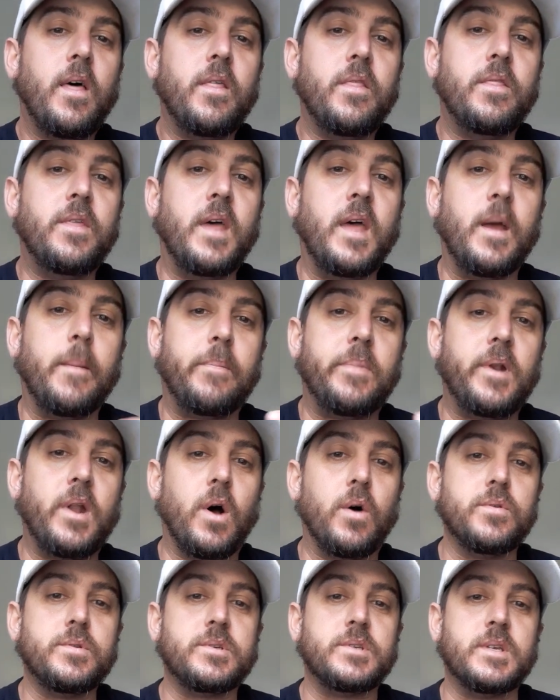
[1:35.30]
the
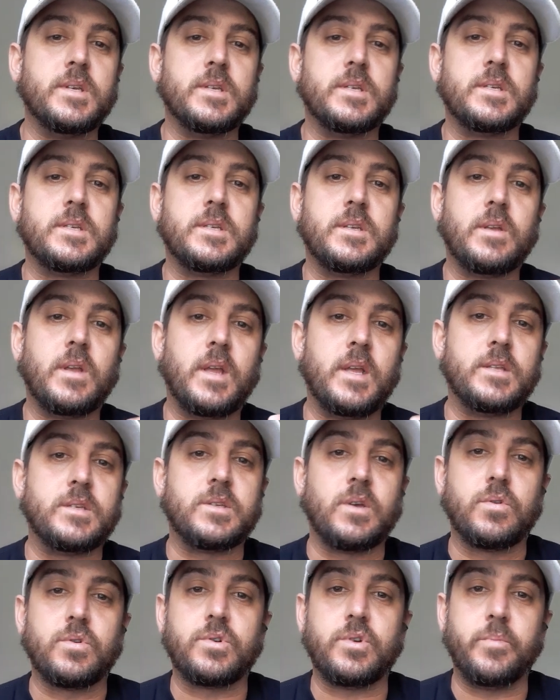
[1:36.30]
hypnosis in
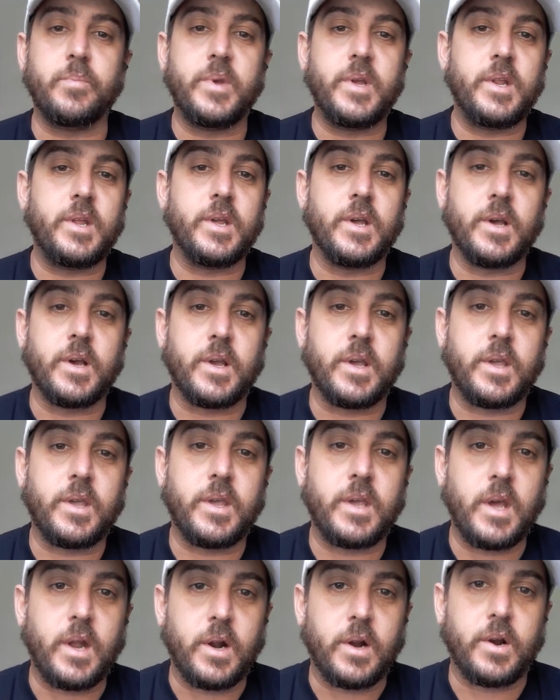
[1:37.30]
social media
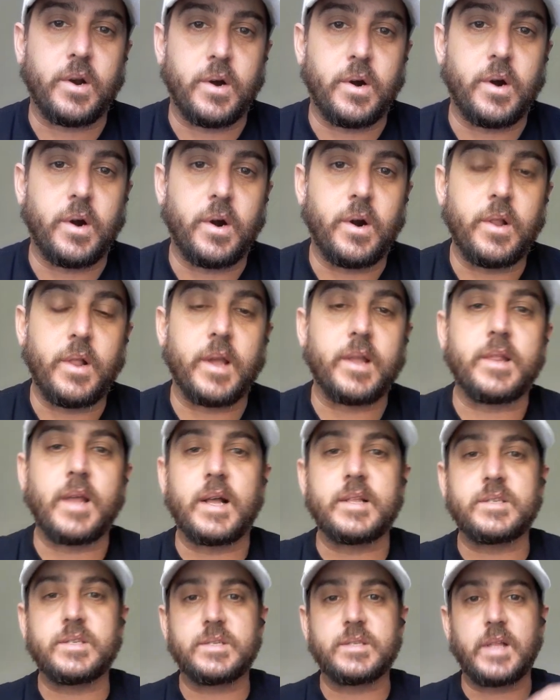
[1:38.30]
can occur. Like,
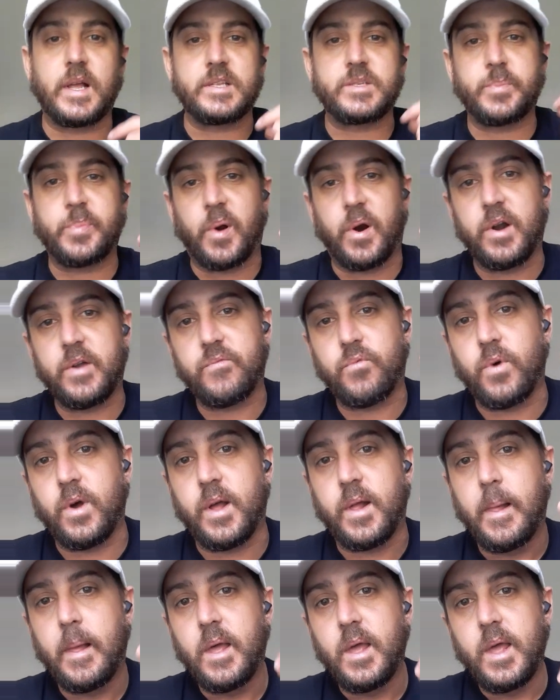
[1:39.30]
that's part of
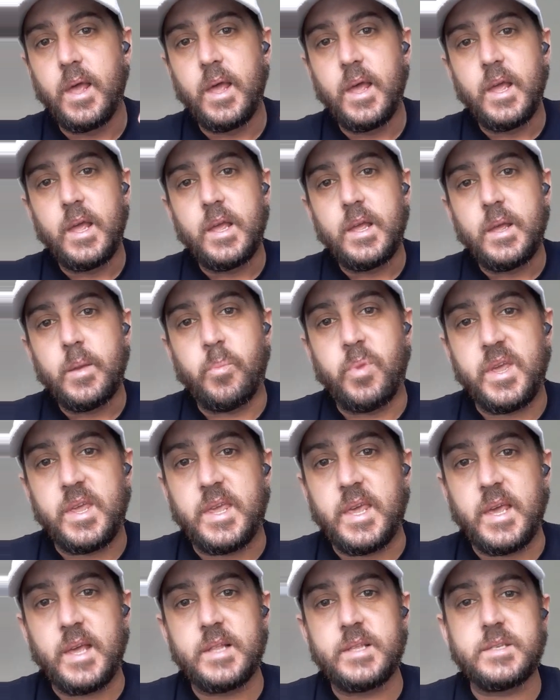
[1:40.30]
what
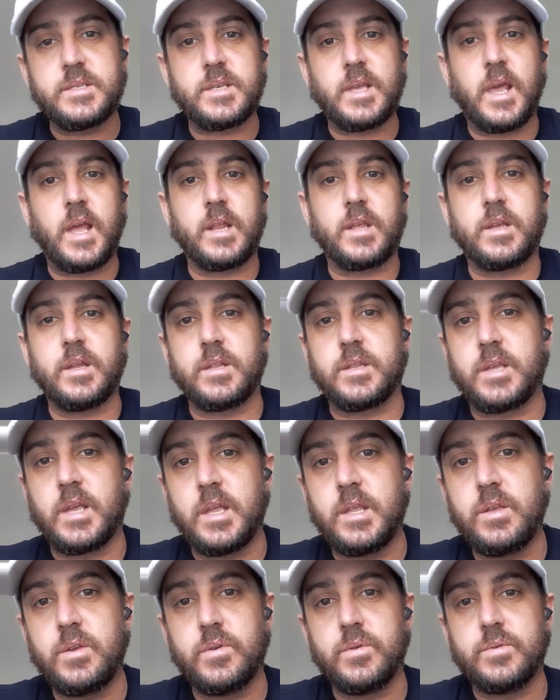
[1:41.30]
begins and
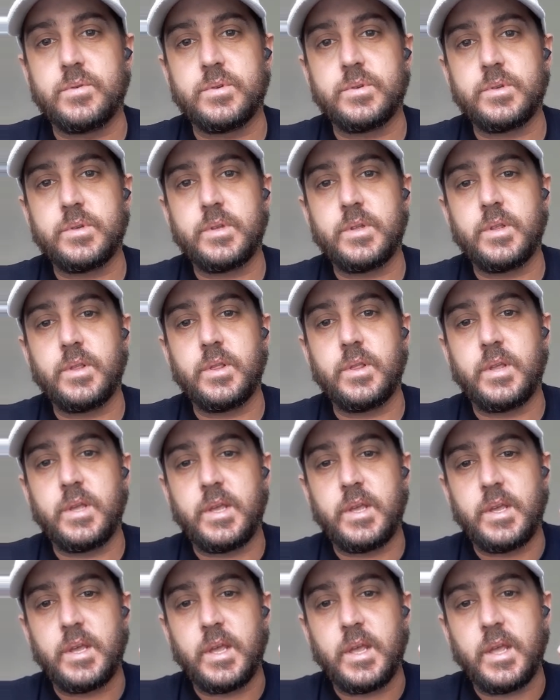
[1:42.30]
continues
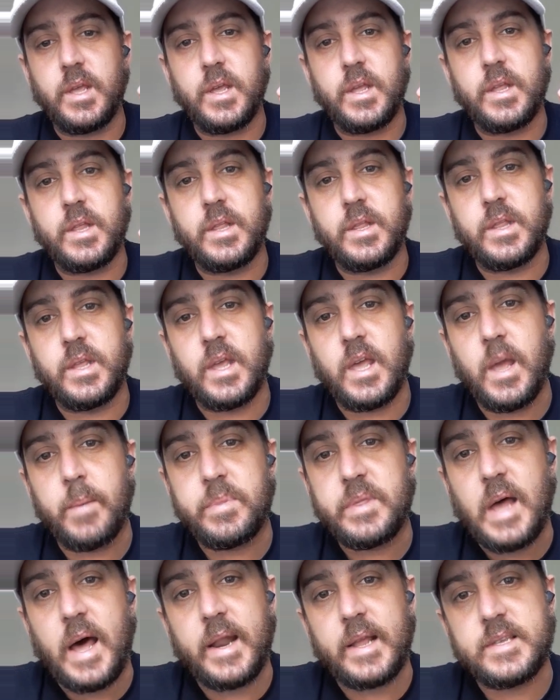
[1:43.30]
the
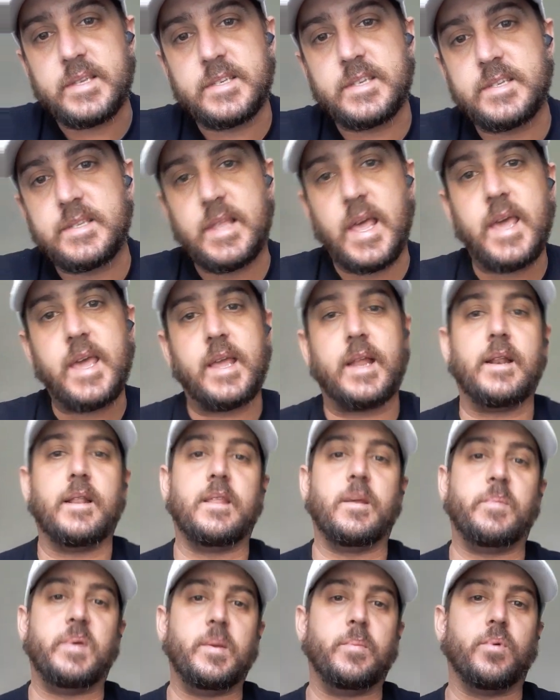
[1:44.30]
hypnotic state
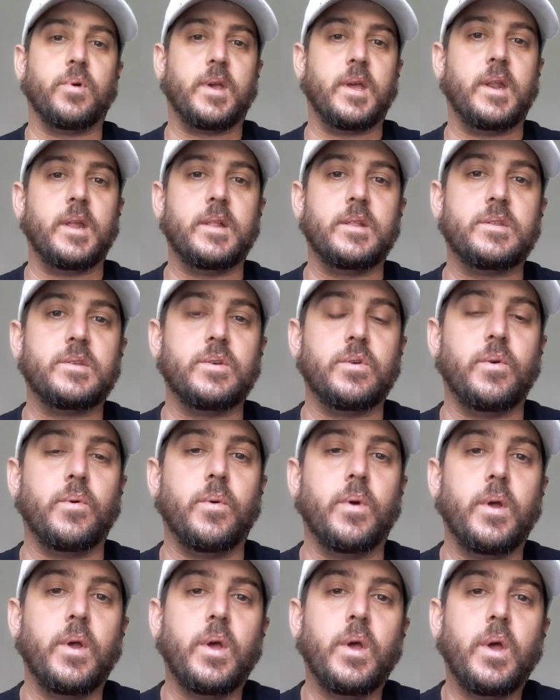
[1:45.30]
that people get into
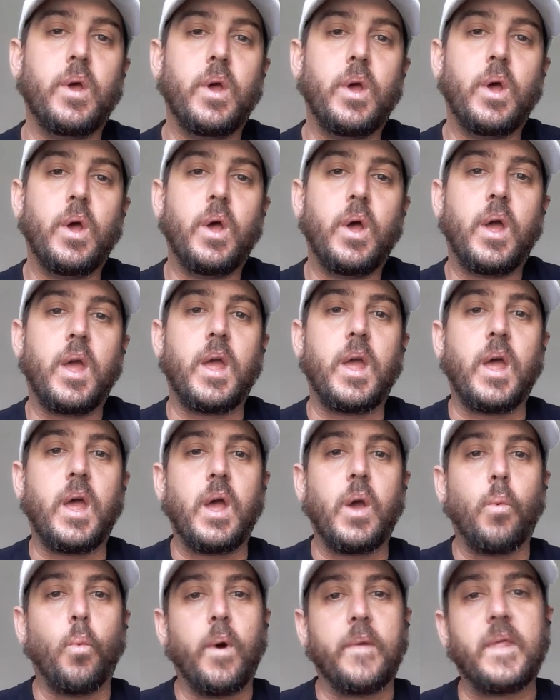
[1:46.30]

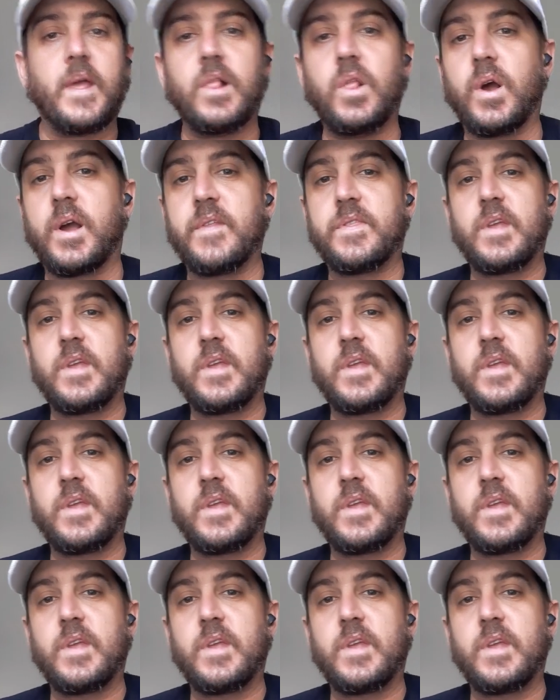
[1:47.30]
when they look at